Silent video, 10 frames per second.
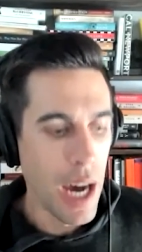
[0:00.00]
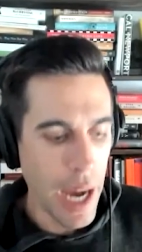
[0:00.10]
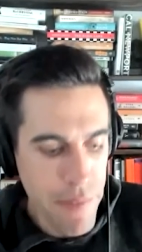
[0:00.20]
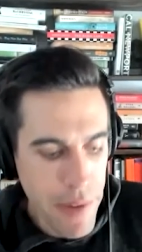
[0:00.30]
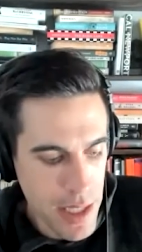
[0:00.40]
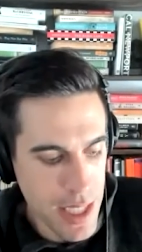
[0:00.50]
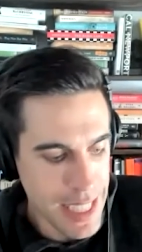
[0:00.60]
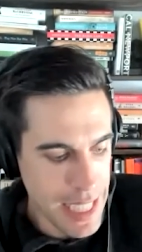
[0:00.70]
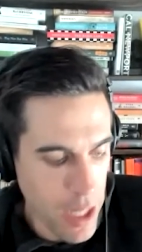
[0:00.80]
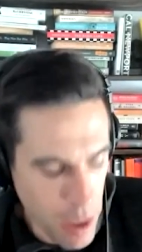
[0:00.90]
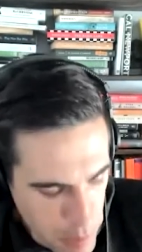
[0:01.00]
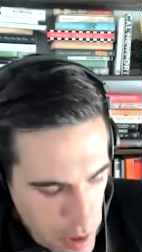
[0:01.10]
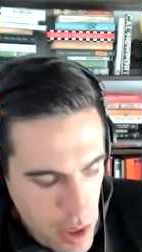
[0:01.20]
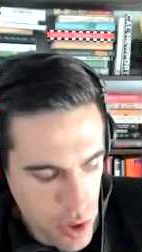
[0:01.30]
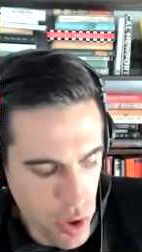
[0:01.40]
I've had to set up
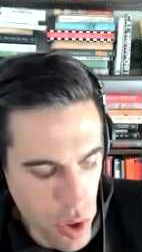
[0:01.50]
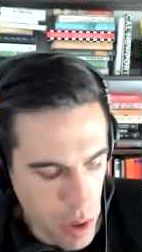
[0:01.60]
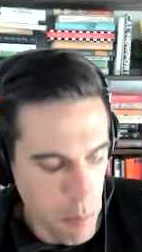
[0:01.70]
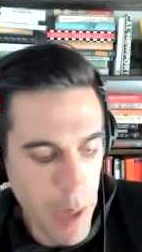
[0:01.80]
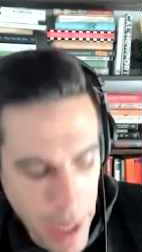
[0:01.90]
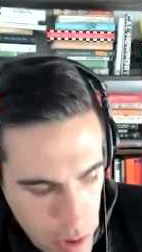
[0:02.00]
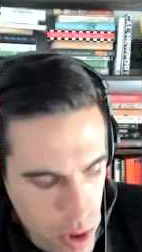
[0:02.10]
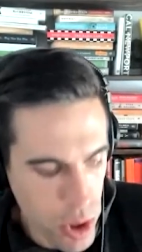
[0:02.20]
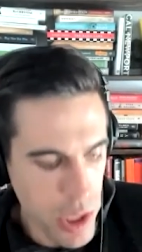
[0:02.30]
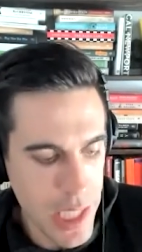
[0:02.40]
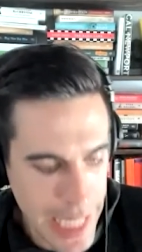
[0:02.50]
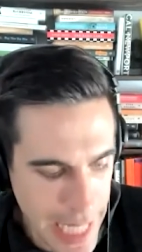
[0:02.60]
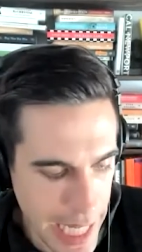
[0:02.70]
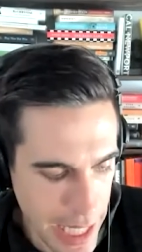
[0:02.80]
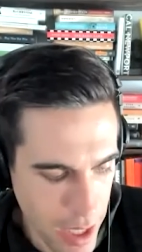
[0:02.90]
certain boundaries
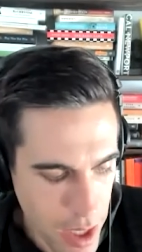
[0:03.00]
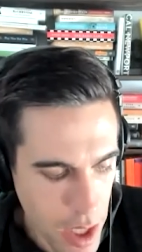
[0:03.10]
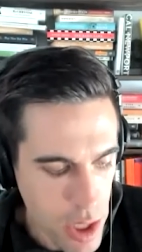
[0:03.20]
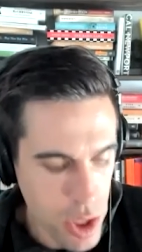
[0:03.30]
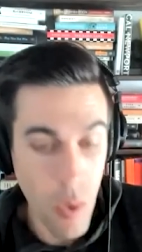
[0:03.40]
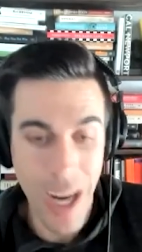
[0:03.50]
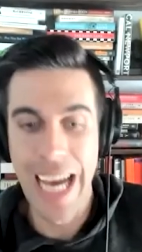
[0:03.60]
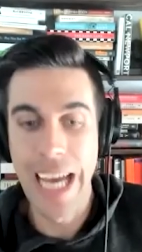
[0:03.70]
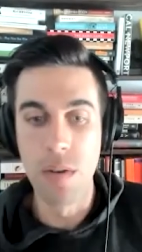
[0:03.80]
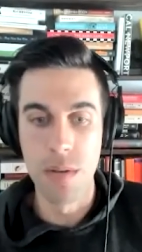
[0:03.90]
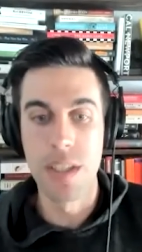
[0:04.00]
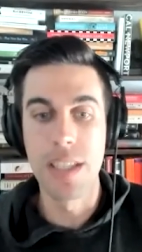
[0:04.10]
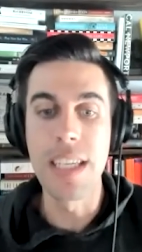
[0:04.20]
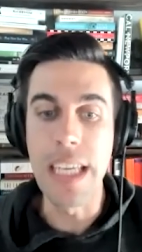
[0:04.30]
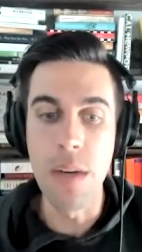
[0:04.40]
again so i don't
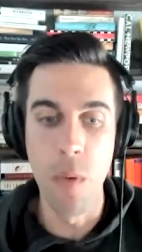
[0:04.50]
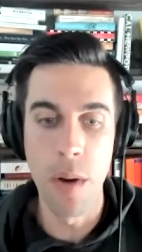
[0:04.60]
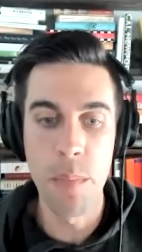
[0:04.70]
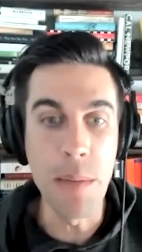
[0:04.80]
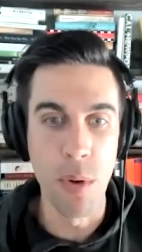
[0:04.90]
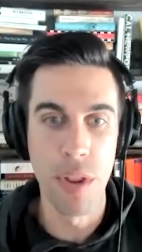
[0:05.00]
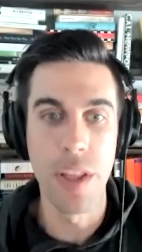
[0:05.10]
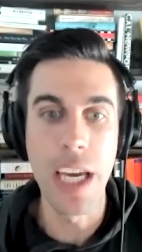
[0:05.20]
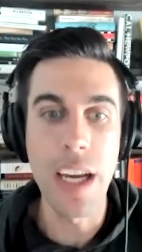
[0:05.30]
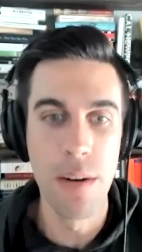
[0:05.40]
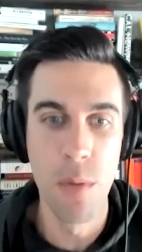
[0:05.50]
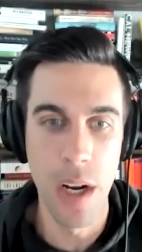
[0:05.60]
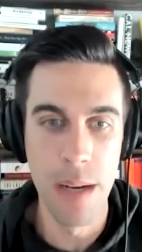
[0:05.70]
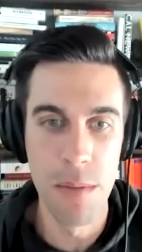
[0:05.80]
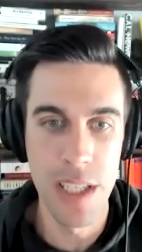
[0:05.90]
see what people think of what
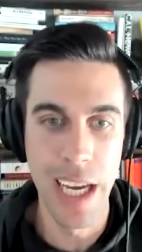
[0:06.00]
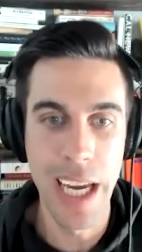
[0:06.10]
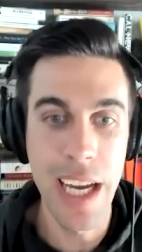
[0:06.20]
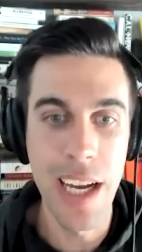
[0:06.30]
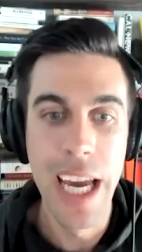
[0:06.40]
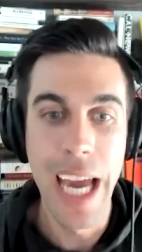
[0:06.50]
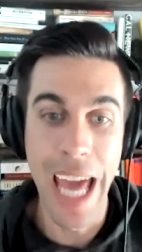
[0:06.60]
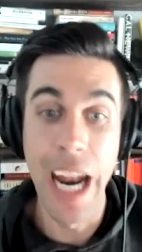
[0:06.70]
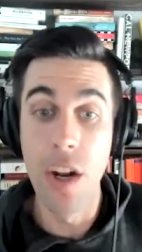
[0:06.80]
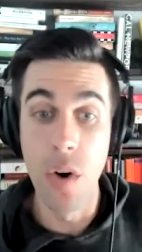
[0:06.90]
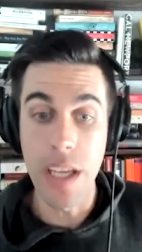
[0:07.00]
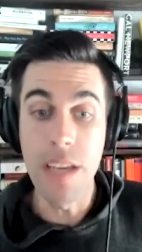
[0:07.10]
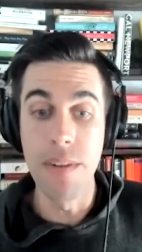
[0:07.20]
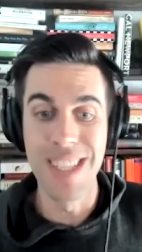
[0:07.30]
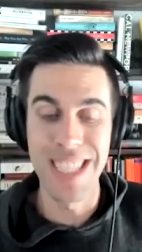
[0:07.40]
i'm saying and i don't
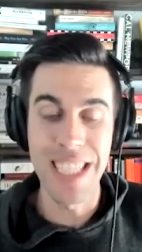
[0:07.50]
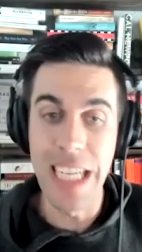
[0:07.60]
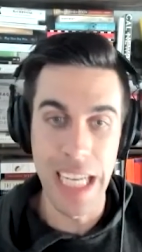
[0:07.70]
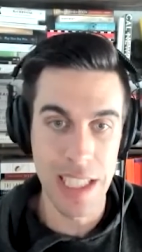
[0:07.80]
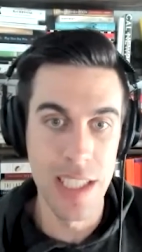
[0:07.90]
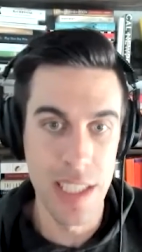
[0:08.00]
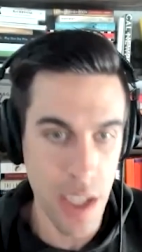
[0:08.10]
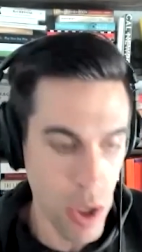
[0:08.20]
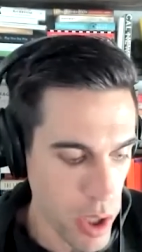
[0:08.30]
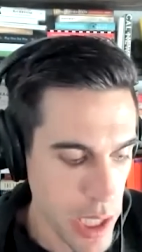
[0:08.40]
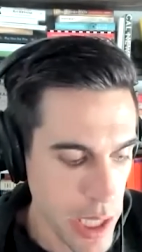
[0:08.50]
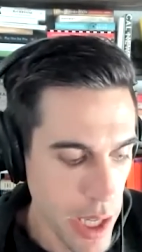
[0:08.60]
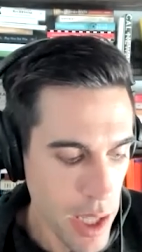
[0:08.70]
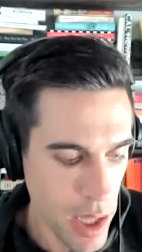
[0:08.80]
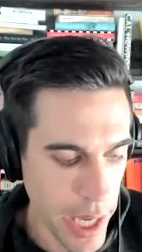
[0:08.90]
even see
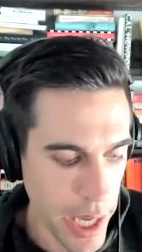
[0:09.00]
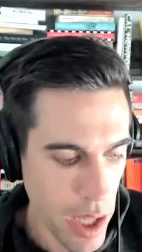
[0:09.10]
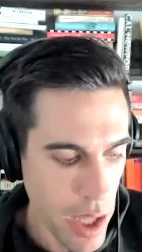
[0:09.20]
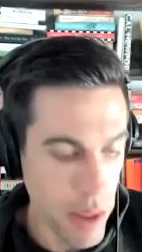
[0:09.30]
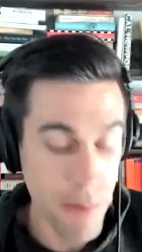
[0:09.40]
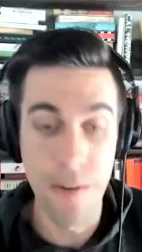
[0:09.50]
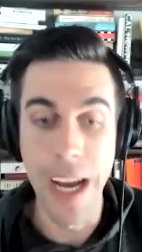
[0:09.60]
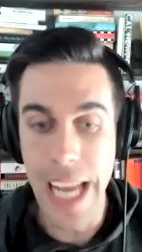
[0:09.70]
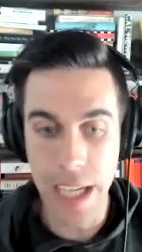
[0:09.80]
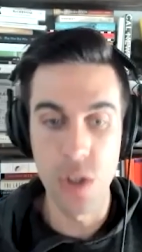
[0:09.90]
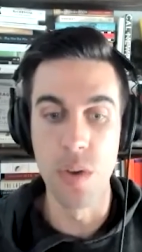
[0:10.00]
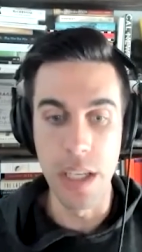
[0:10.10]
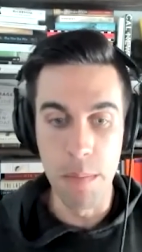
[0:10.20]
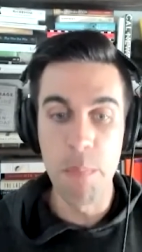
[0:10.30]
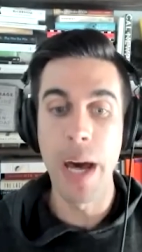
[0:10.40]
necessarily like the financial
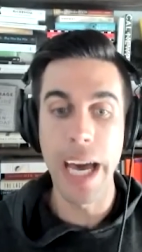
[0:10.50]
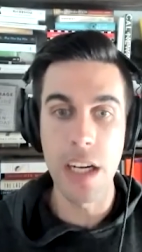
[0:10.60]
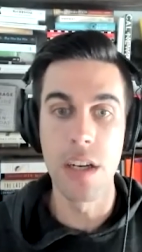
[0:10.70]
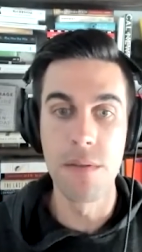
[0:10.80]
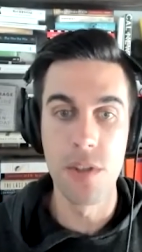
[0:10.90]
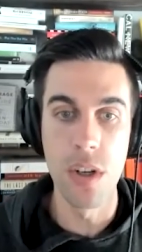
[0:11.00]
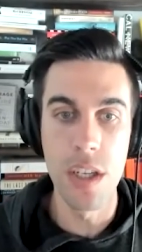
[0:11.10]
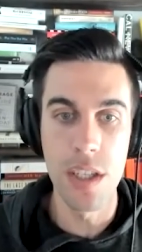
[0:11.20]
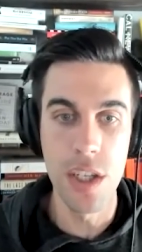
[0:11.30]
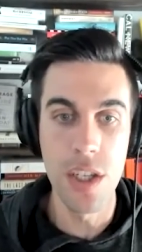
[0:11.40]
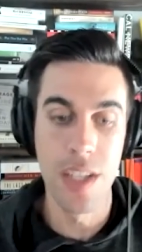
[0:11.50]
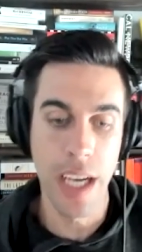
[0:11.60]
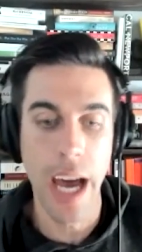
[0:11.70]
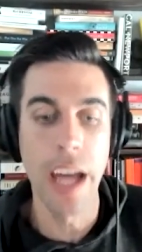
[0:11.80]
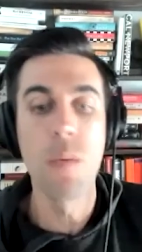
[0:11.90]
impact of certain decisions
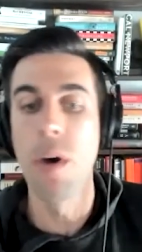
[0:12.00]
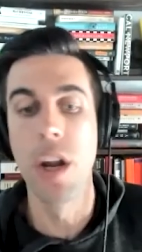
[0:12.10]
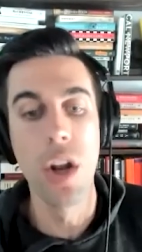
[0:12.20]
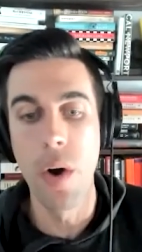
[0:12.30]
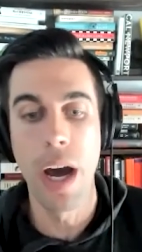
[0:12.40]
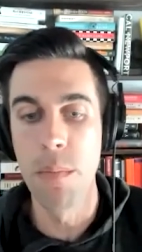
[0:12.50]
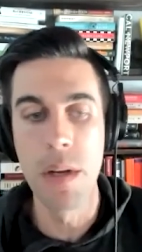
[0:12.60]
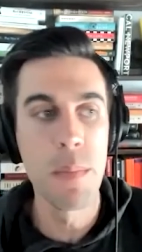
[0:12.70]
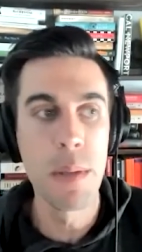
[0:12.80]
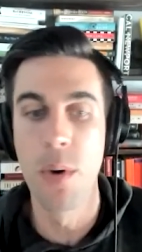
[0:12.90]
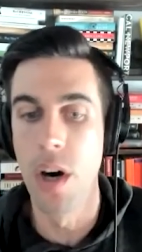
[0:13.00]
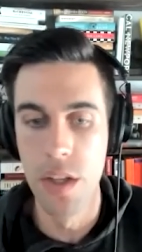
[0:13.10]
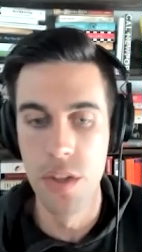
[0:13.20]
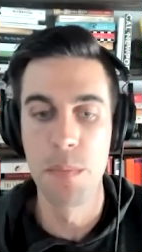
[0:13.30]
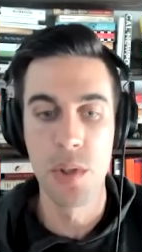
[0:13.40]
like i don't want to know how many people
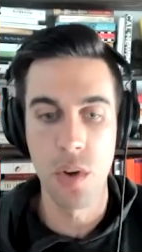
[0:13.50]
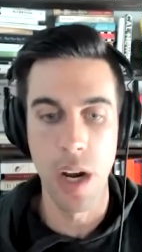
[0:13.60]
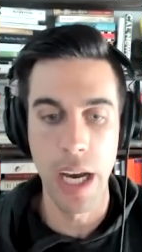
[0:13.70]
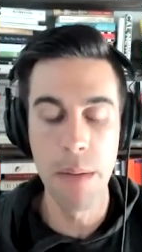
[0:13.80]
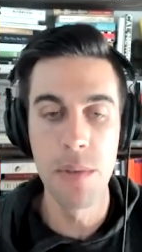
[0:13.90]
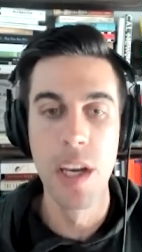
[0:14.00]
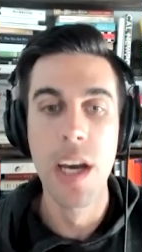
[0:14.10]
unsubscribed